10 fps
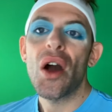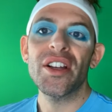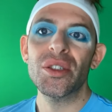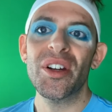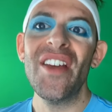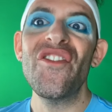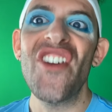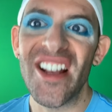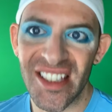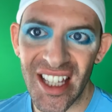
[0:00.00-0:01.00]
Okay, so we're gonna
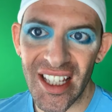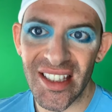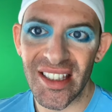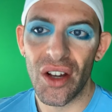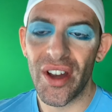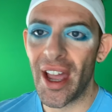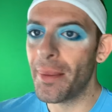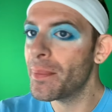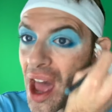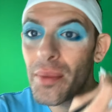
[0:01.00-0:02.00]
fix this.
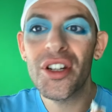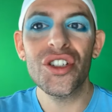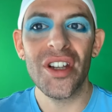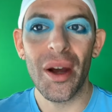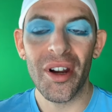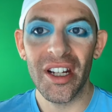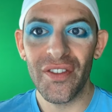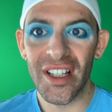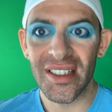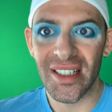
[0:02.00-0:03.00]
Okay, I'm gonna show you how we're gonna
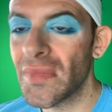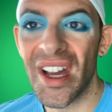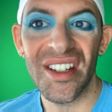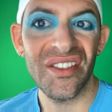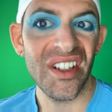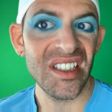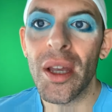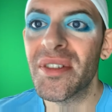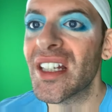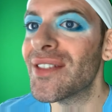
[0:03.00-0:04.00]
fix this. How do you fix it?
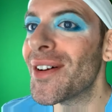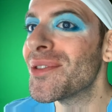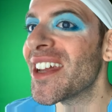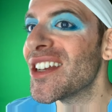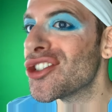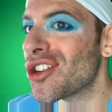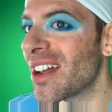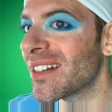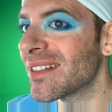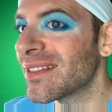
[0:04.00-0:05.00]
Okay, besides
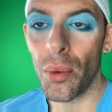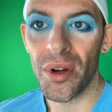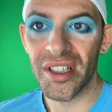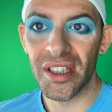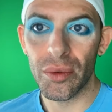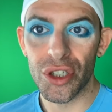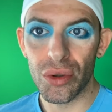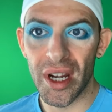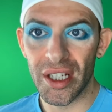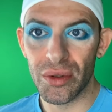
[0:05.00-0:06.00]
foundation, what is it that we're
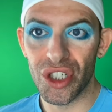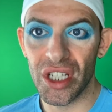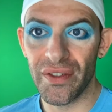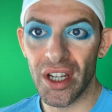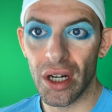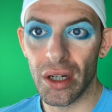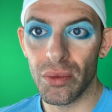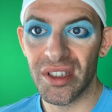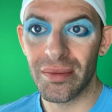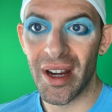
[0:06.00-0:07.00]
trying to achieve here?
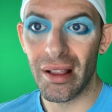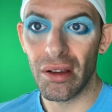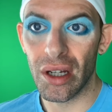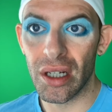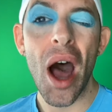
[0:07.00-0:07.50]
What's my look?